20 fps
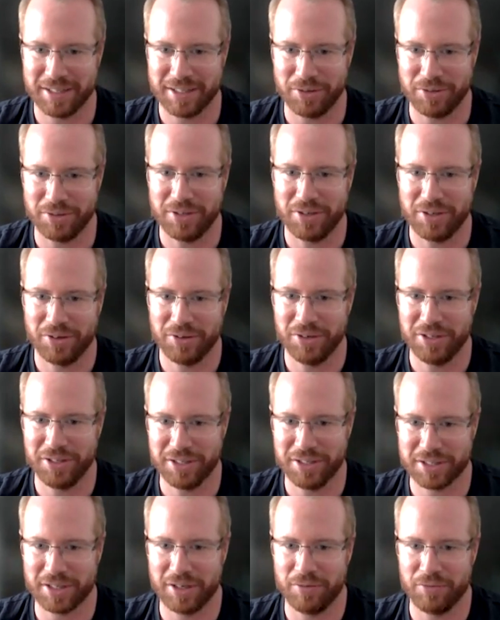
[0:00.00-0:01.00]
So on the
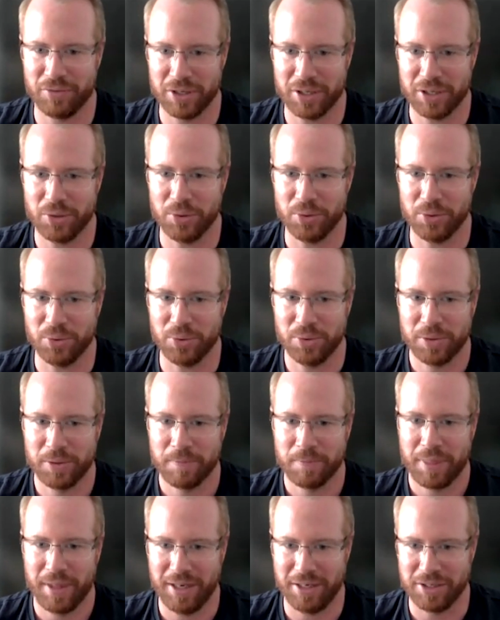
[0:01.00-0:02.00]
discovery call,
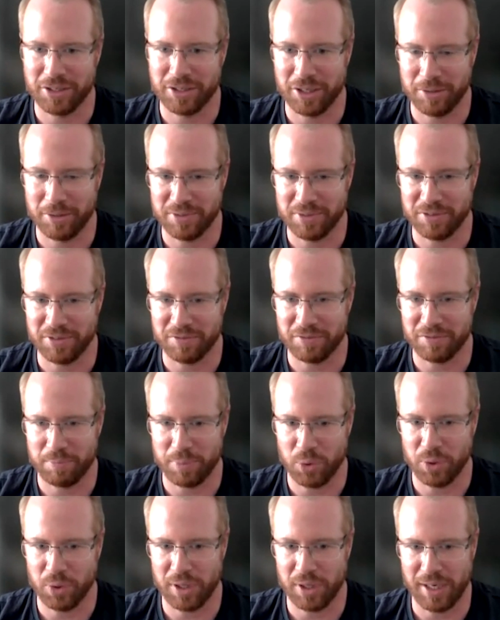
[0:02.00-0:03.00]
in terms of
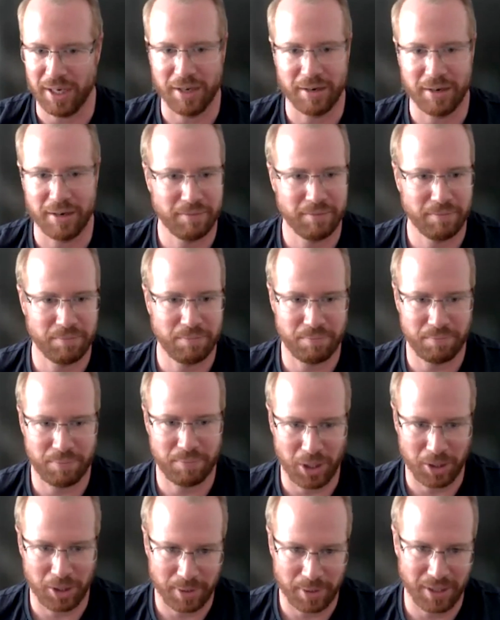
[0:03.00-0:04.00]
building that
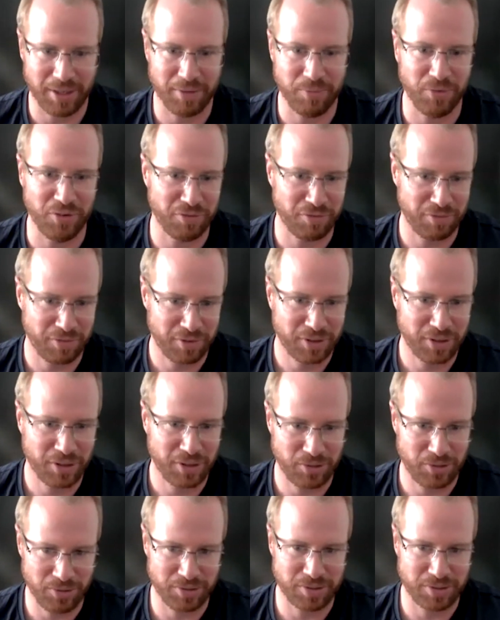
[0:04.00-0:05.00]
pipeline with
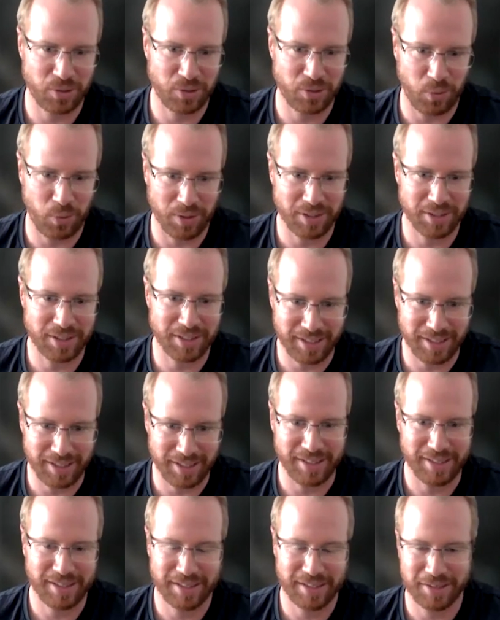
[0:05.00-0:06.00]
good
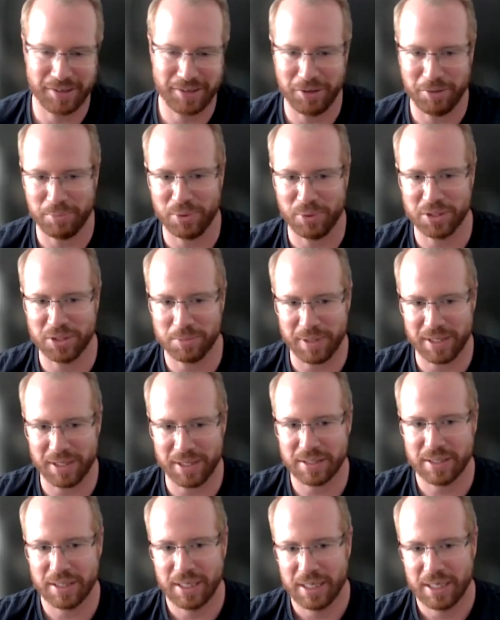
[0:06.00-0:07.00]
quality kind of
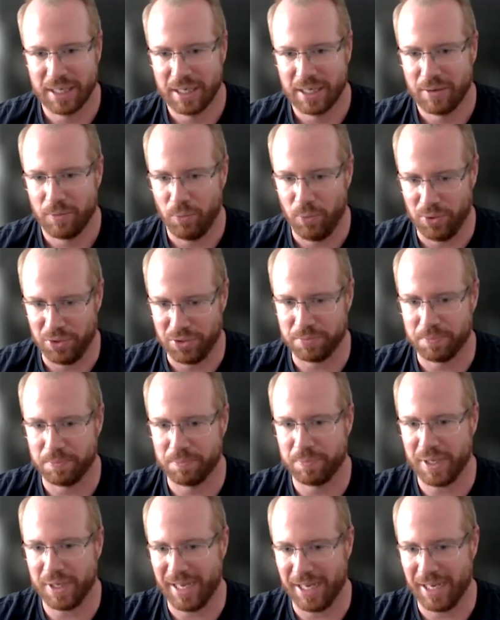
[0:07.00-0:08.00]
prospects, was
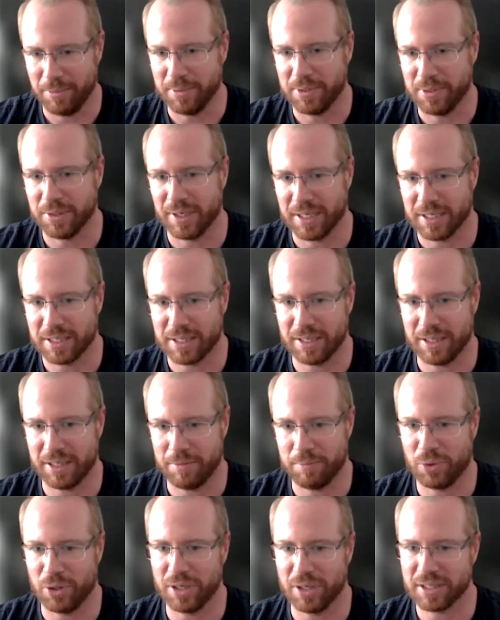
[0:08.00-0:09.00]
being able to
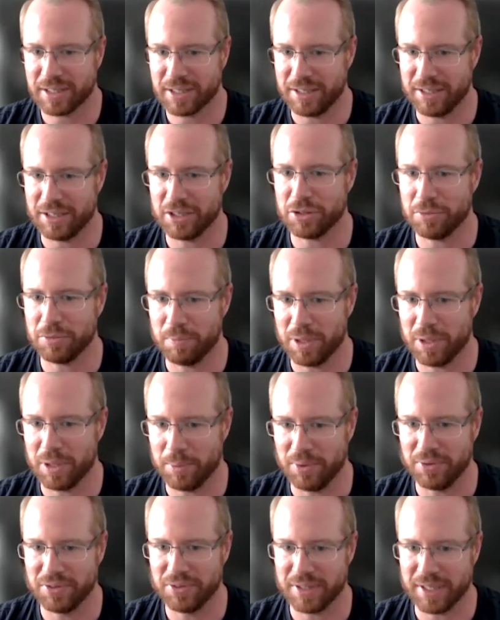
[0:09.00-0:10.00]
actually price condition
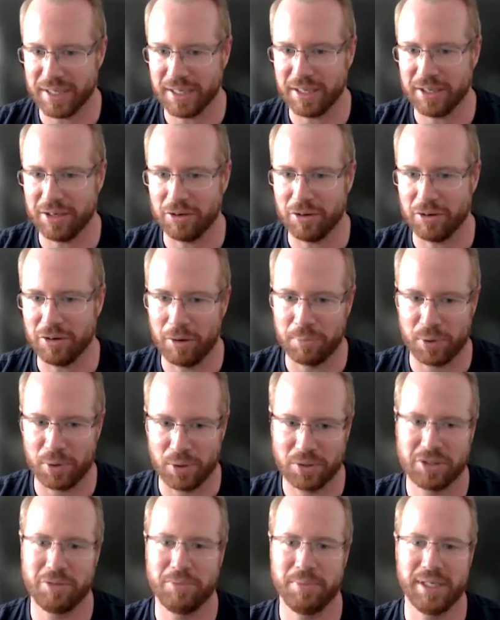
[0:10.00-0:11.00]
people and say,
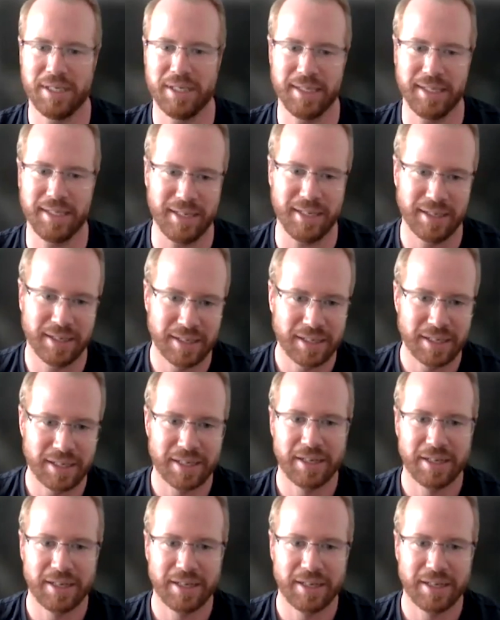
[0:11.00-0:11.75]
approximately